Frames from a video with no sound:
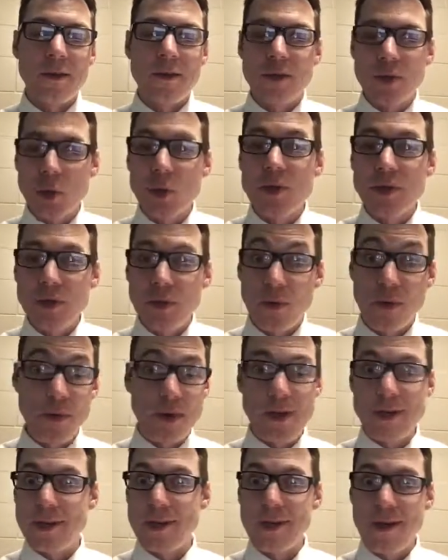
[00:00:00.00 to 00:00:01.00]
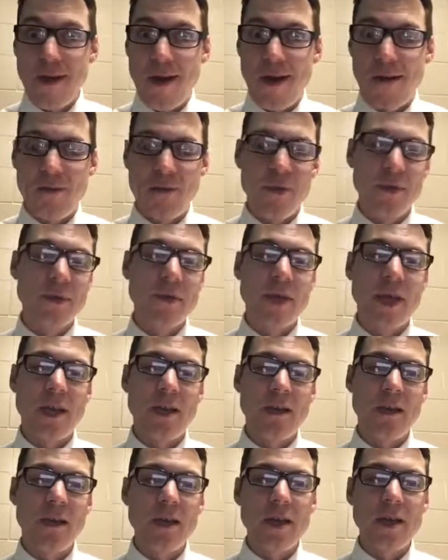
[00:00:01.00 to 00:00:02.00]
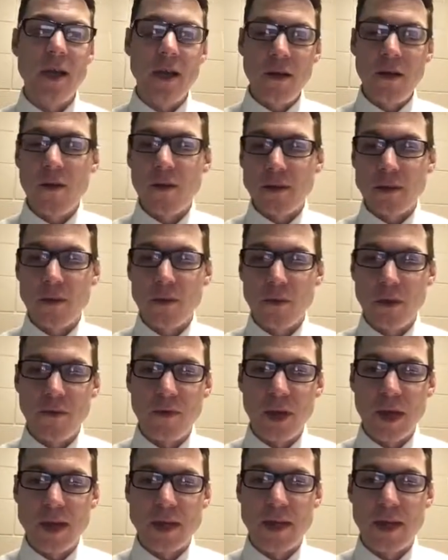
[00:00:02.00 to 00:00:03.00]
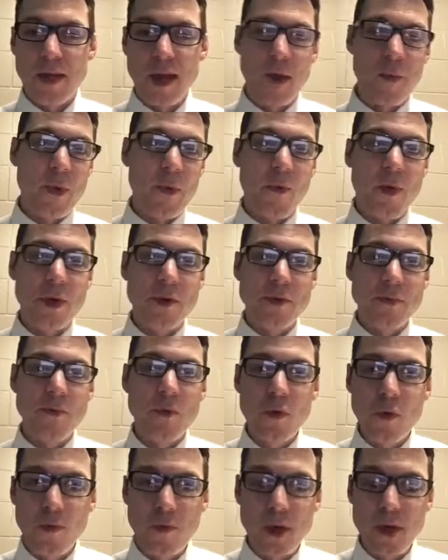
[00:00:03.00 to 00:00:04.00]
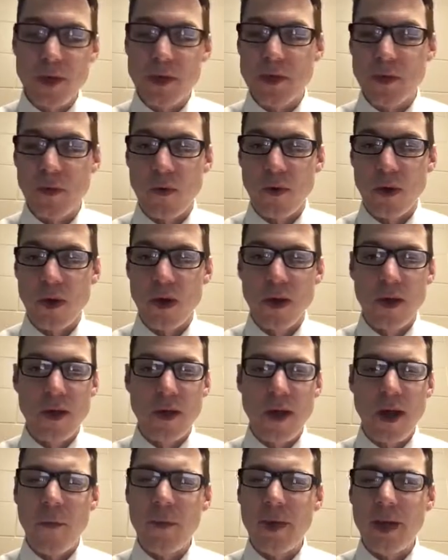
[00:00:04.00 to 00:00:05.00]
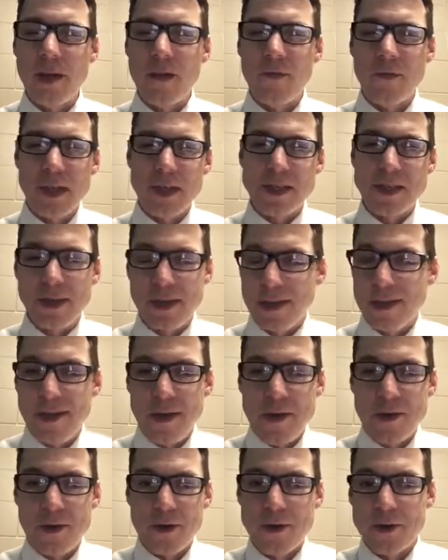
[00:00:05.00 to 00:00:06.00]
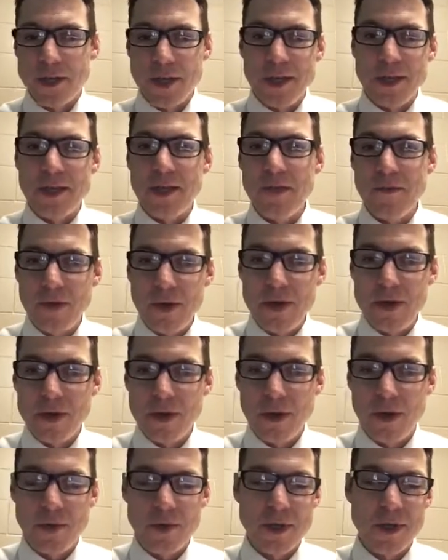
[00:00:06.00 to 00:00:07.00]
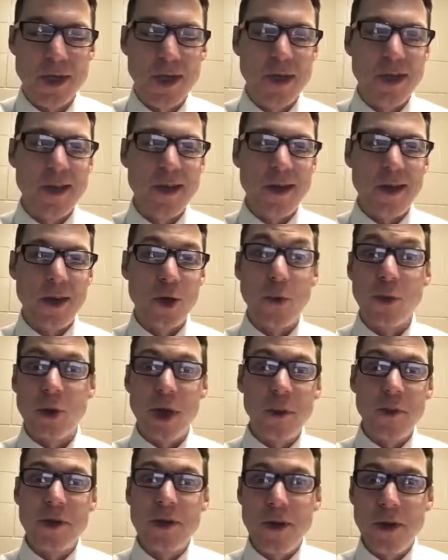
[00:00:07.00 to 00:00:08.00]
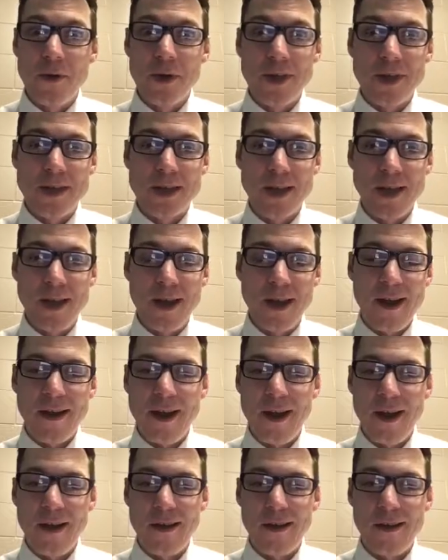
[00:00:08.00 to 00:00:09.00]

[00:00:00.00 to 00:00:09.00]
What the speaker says: short stories and novels, and it also reflects on how we watch movies or how we get invested in characters in TV shows. You'll probably notice that I